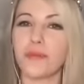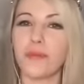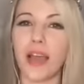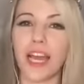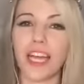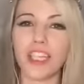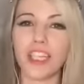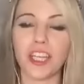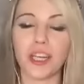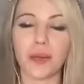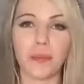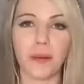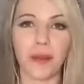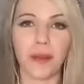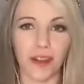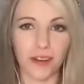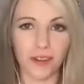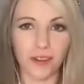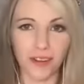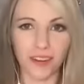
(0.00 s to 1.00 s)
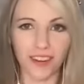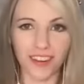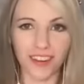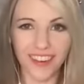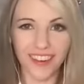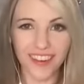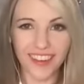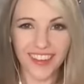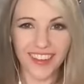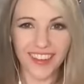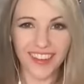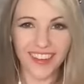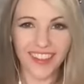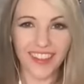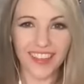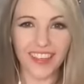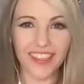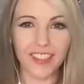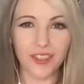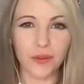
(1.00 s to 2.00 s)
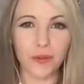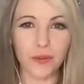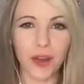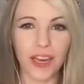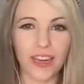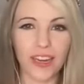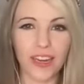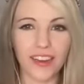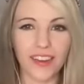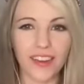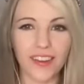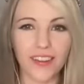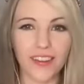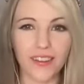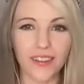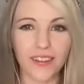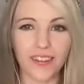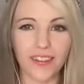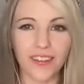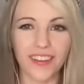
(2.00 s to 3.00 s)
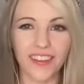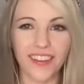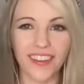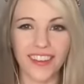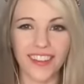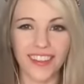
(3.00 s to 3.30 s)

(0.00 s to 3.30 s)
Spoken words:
magic power that is awaiting you